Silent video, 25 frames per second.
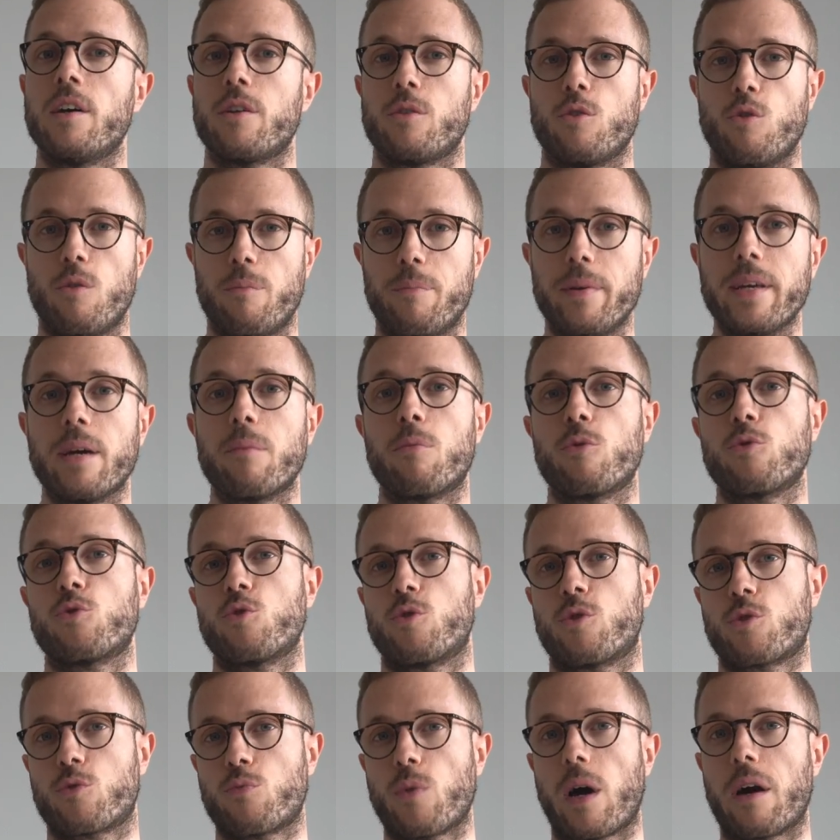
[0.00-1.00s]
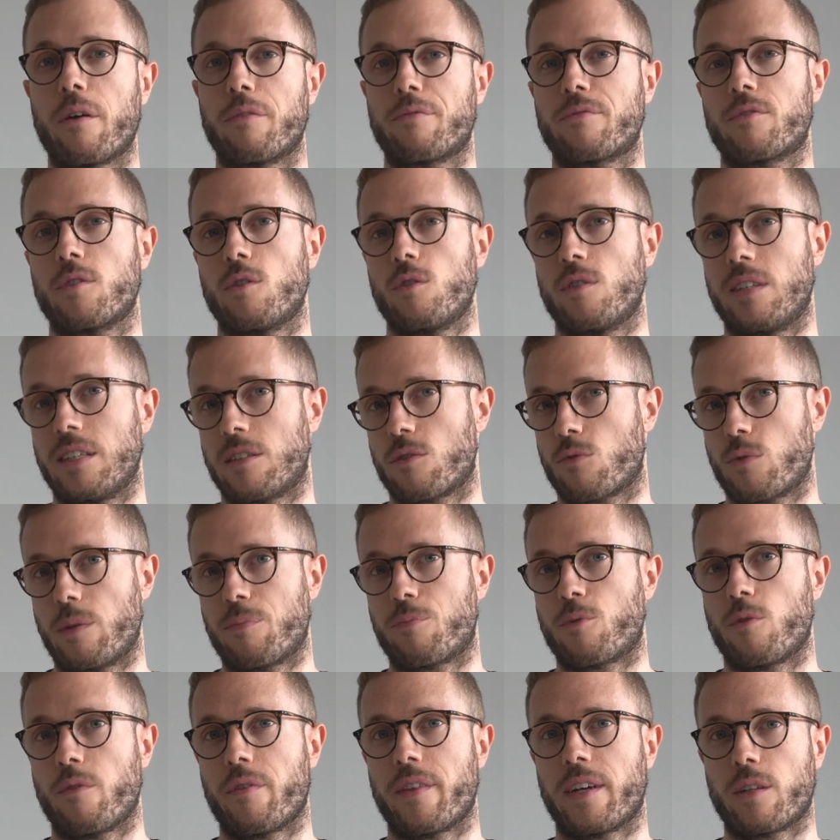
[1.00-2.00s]
you'll be able to craft a
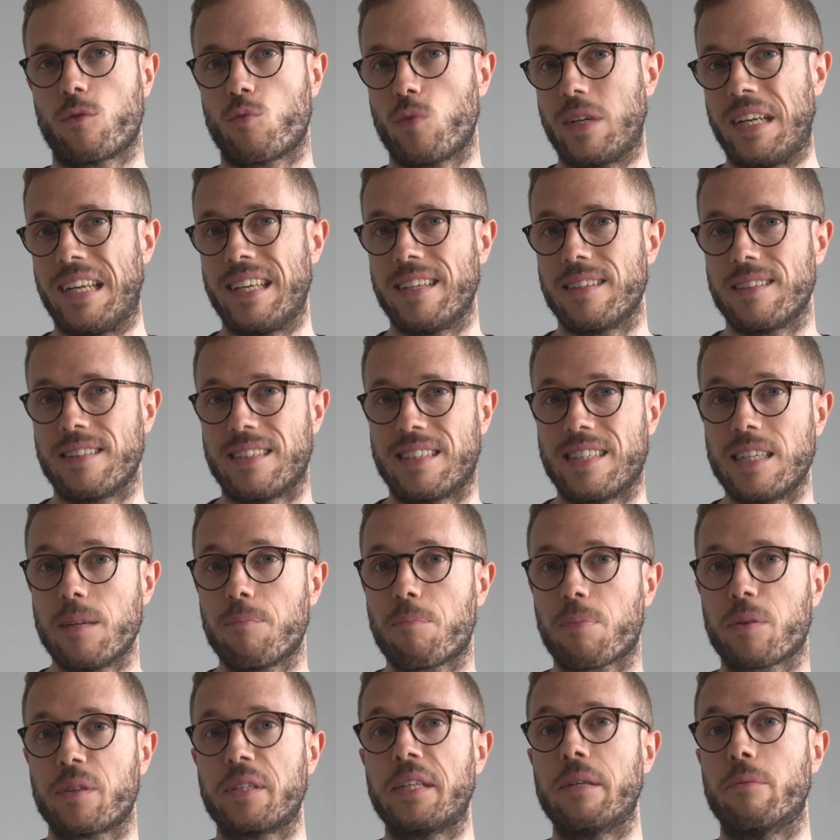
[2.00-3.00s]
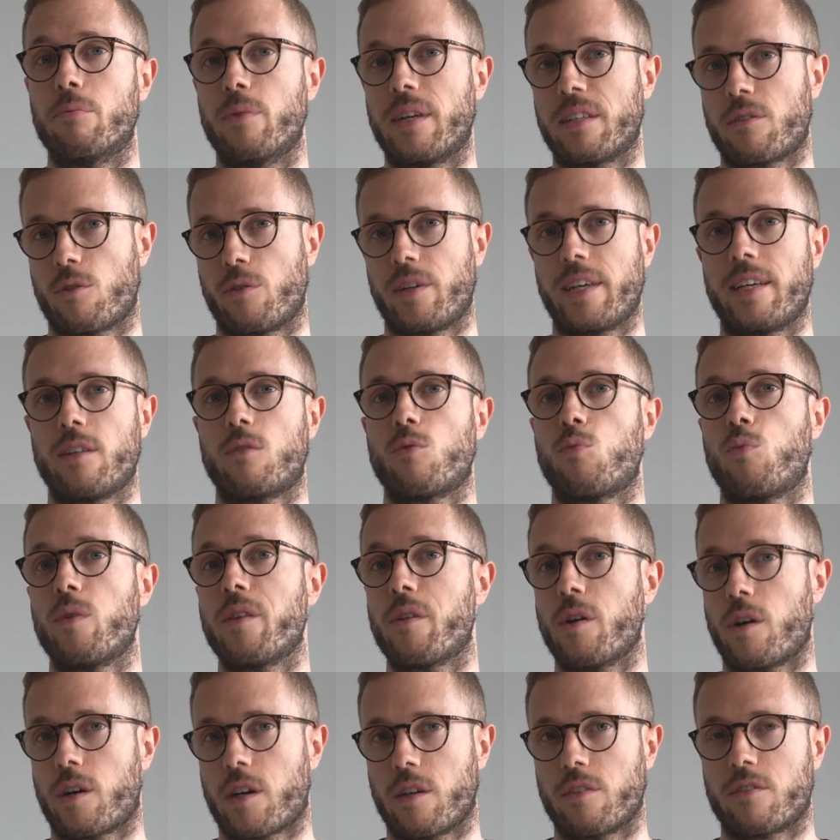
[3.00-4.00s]
description that will deeply resonate
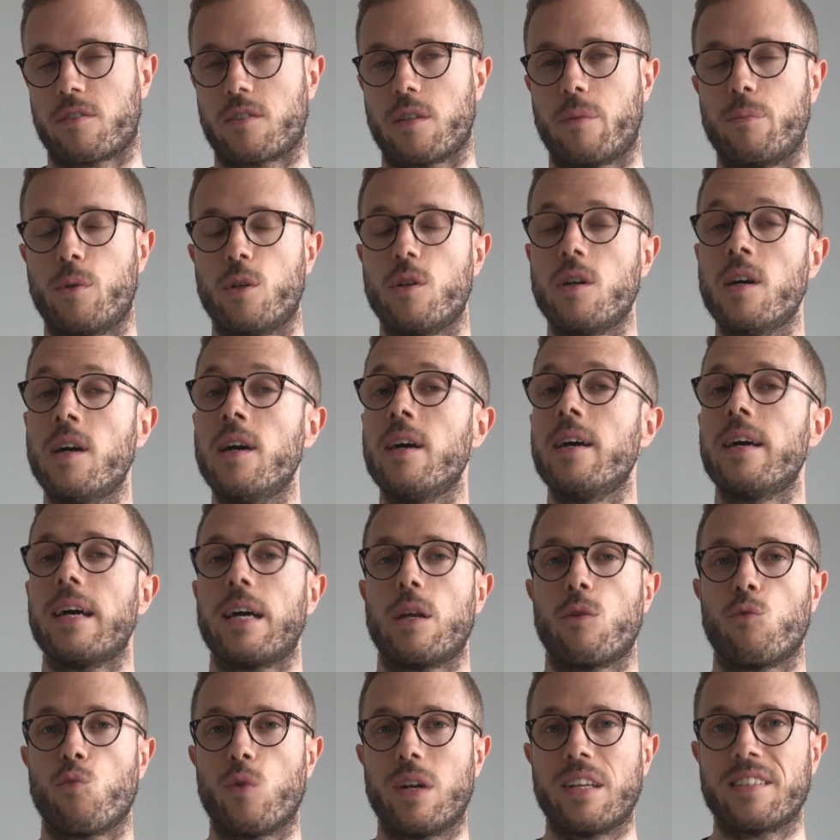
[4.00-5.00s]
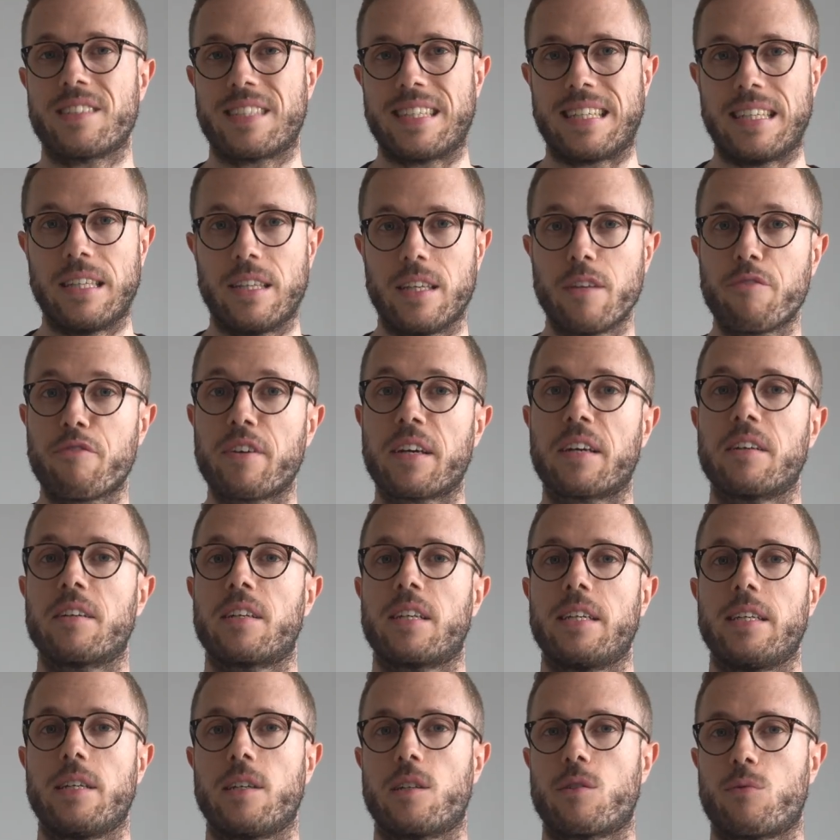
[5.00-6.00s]
with your customer and will
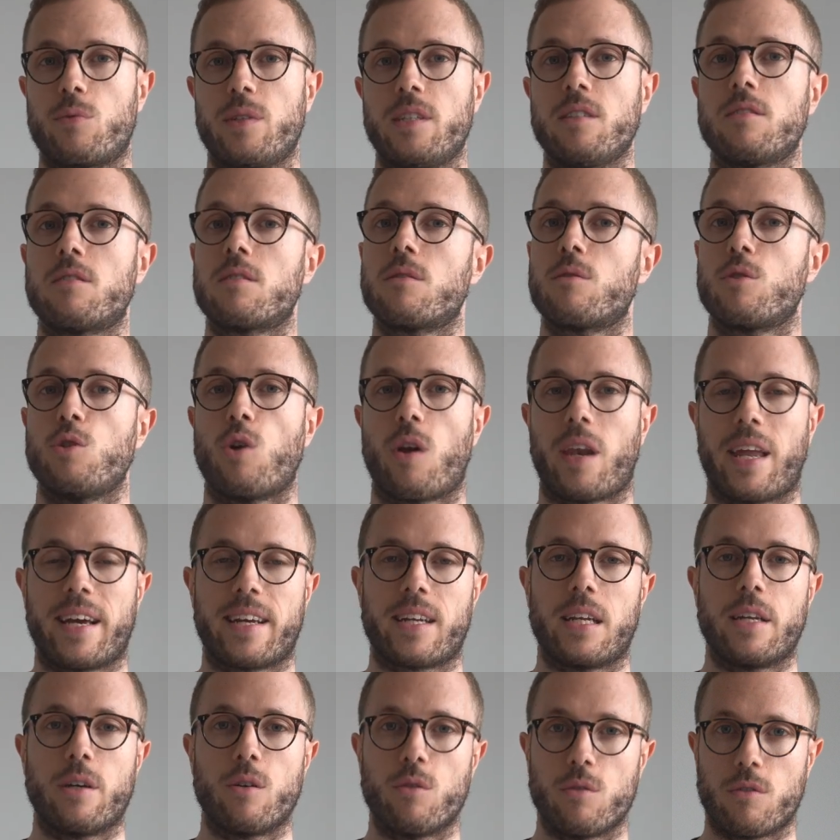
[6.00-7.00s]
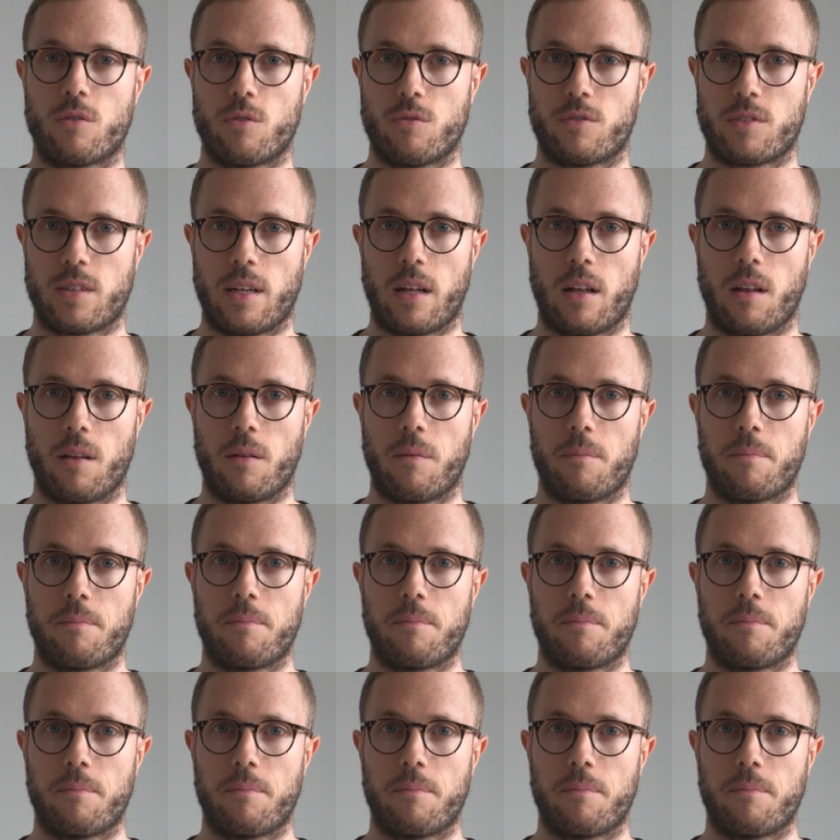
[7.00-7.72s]
significantly increase your likelihood to sell.